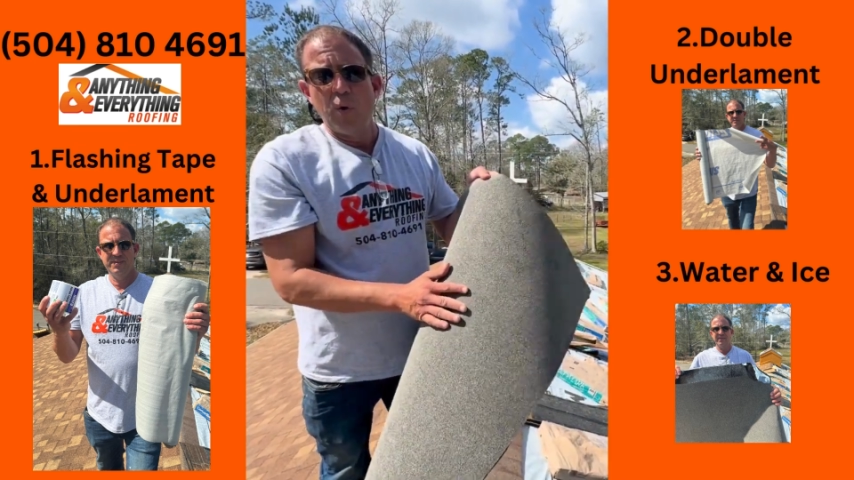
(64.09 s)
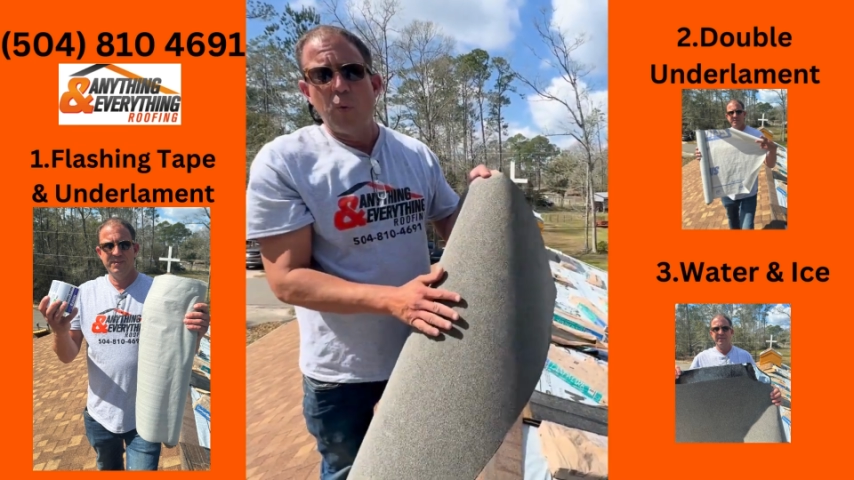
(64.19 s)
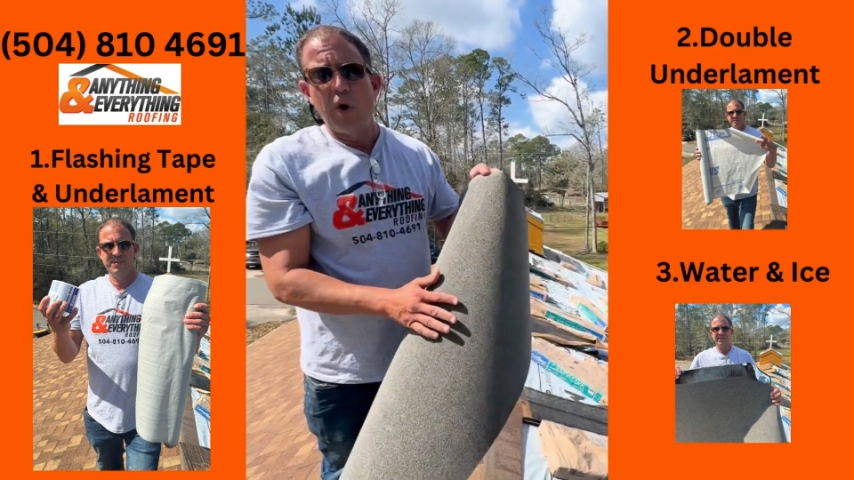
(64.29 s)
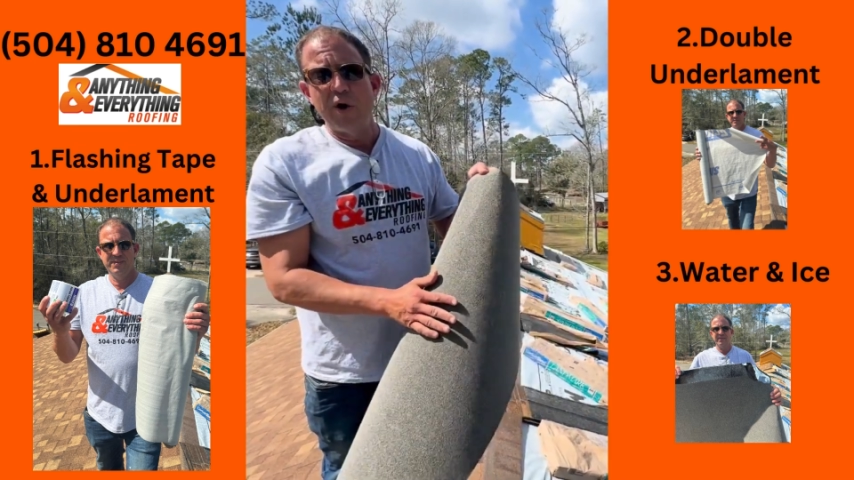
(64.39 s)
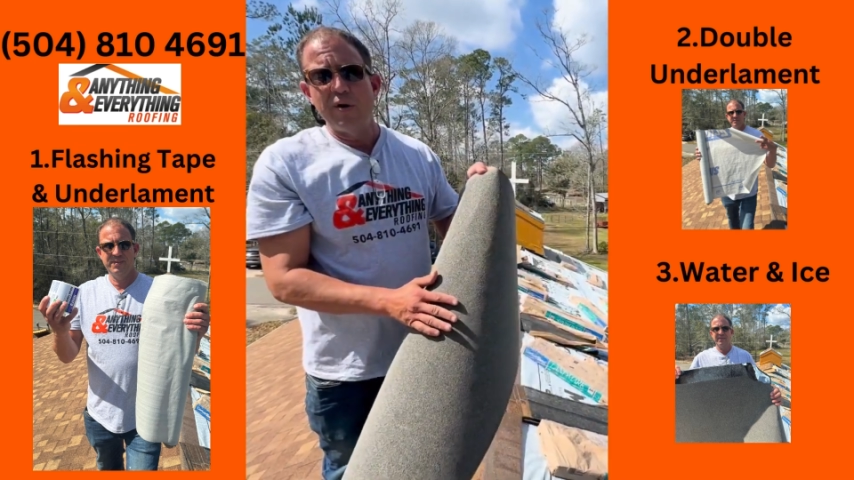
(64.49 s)

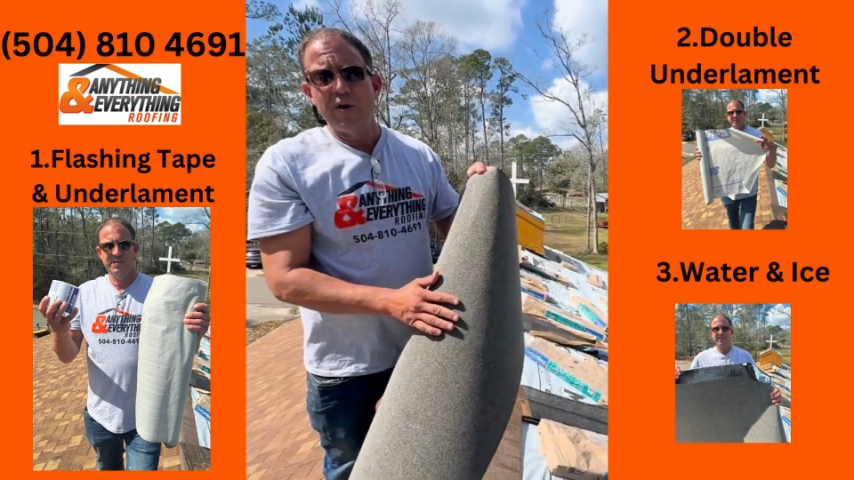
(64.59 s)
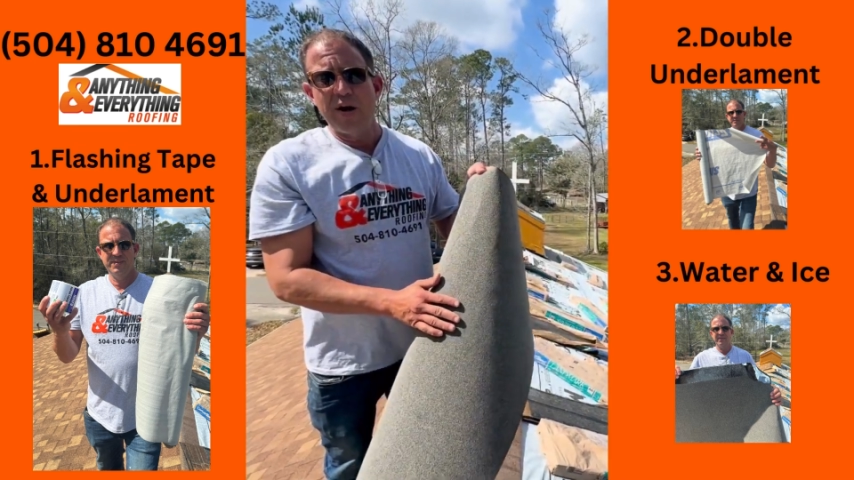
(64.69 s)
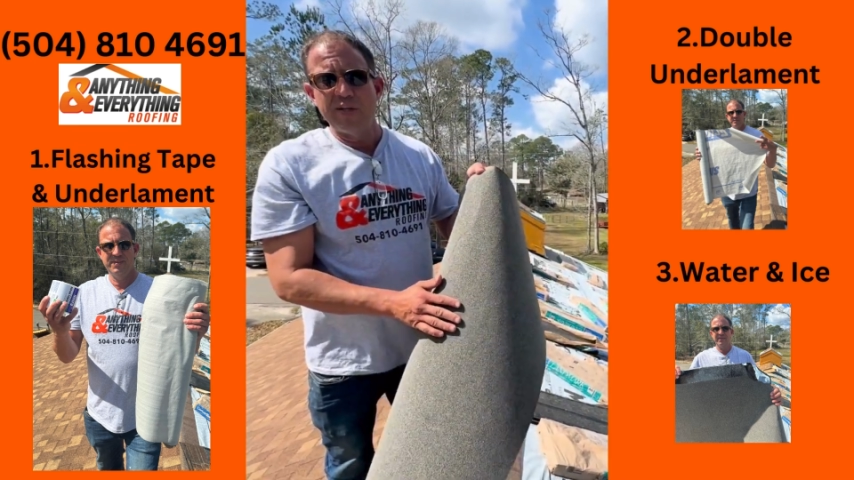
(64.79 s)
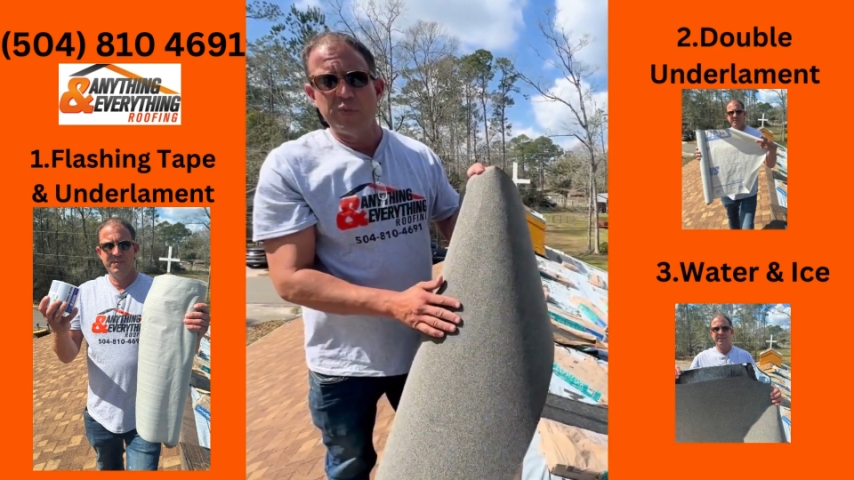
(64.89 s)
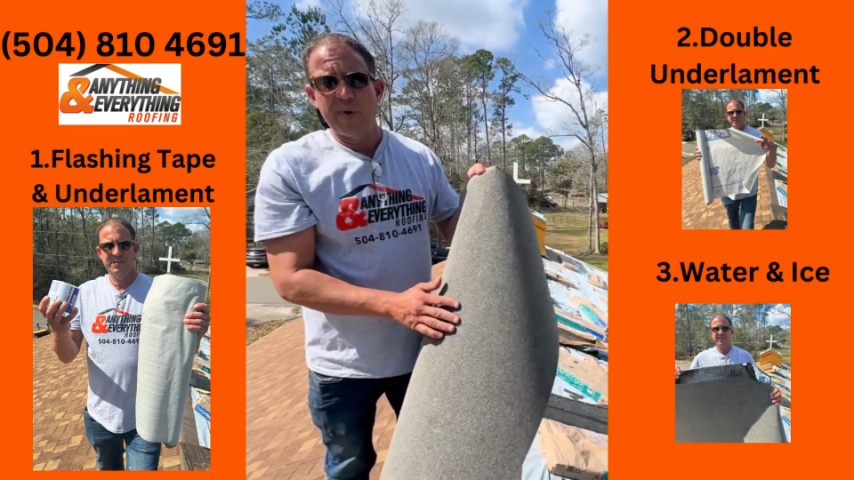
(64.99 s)
Water and
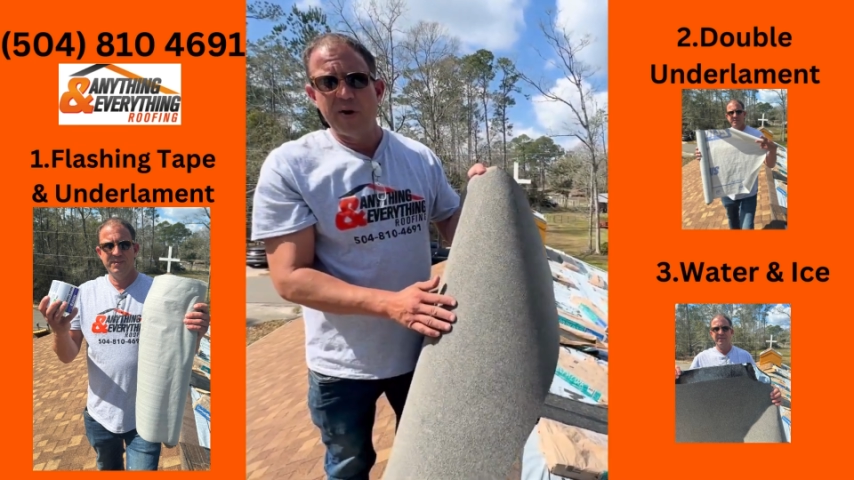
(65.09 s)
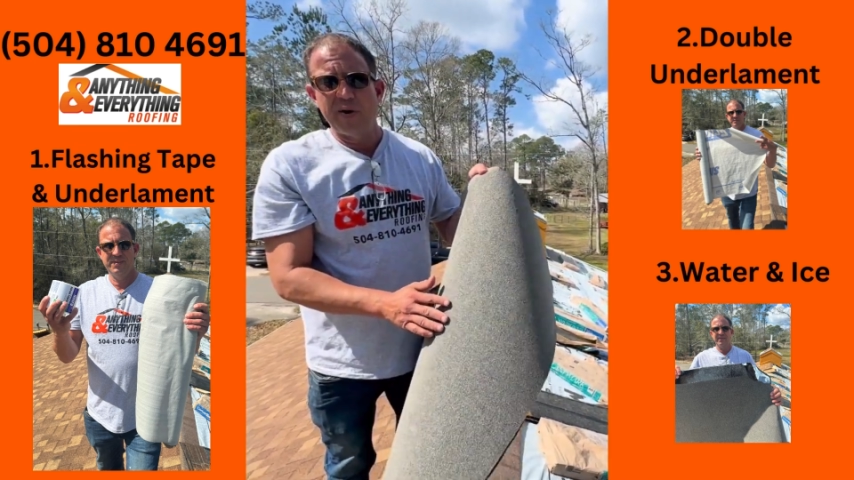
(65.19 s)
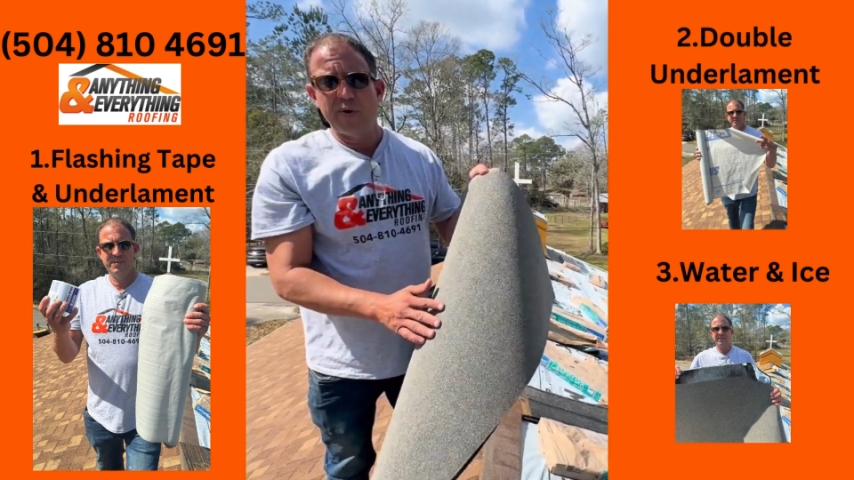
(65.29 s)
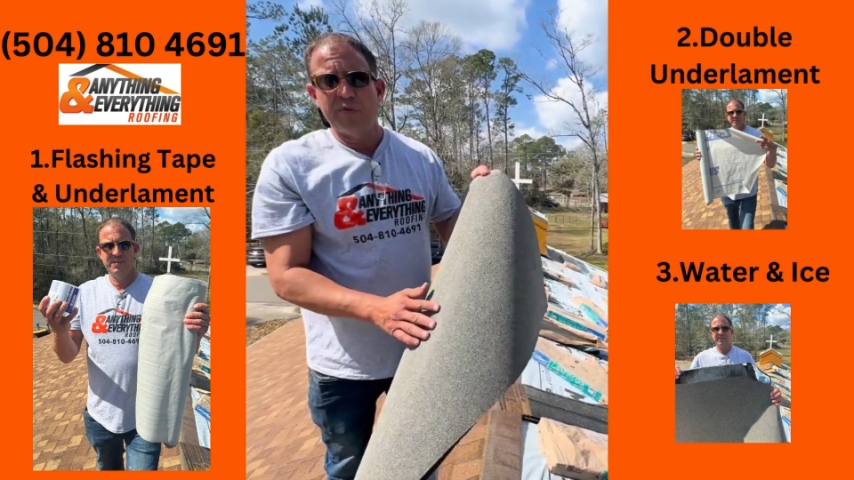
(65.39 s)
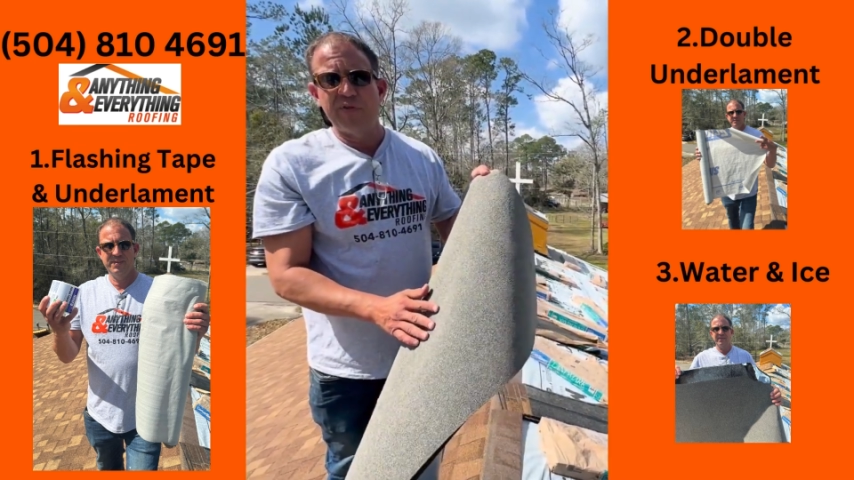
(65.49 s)
ice barrier,